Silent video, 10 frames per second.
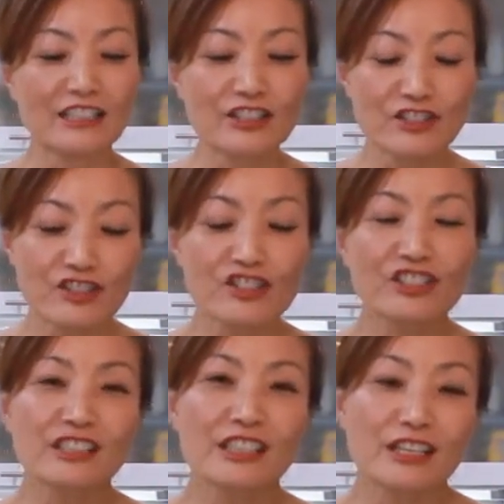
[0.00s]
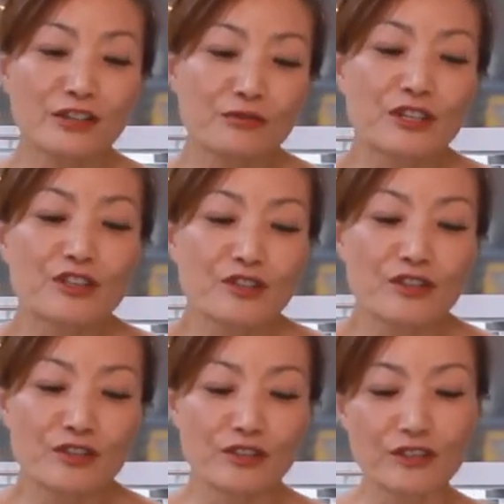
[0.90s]
usually when you
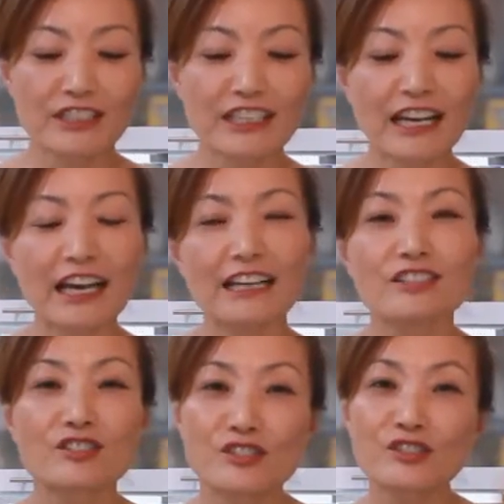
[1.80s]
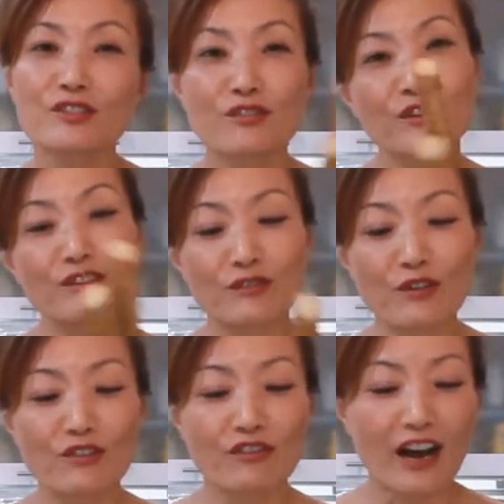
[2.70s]
cut 2, 3,
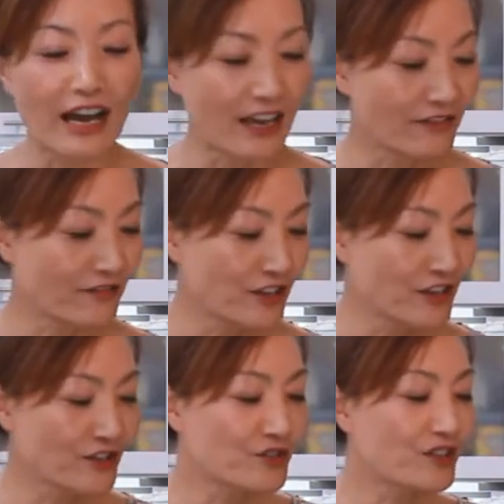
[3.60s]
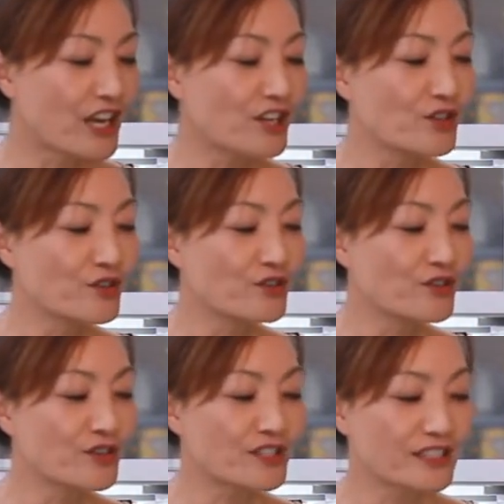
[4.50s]
4, 5, you can
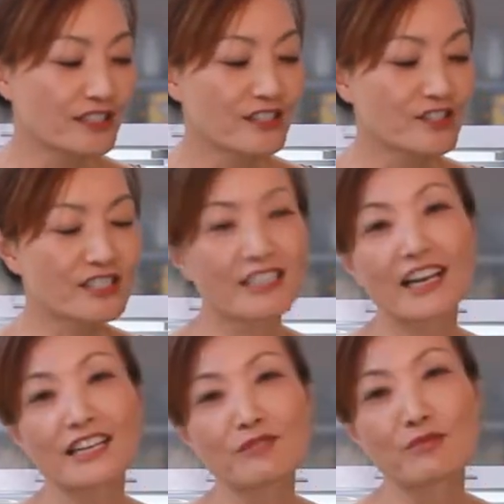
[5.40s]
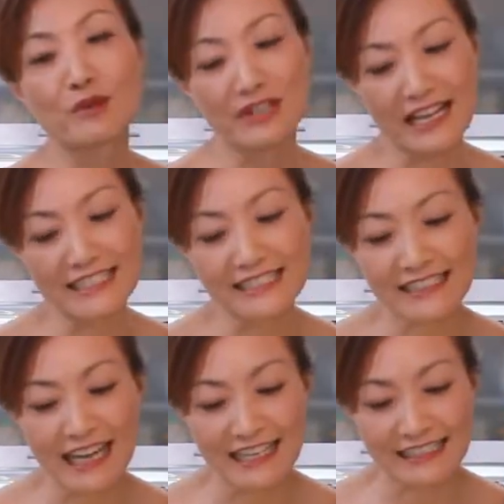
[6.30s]
use just cutting board and
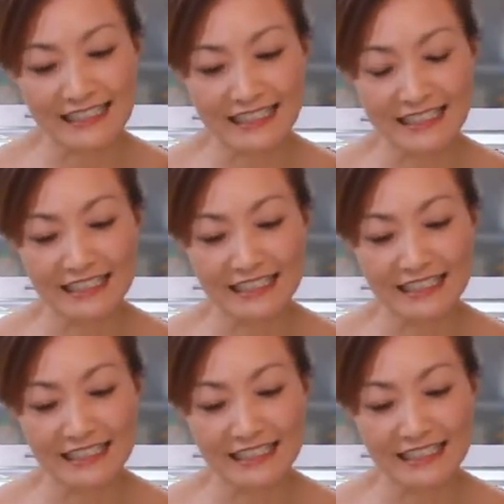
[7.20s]
slice it.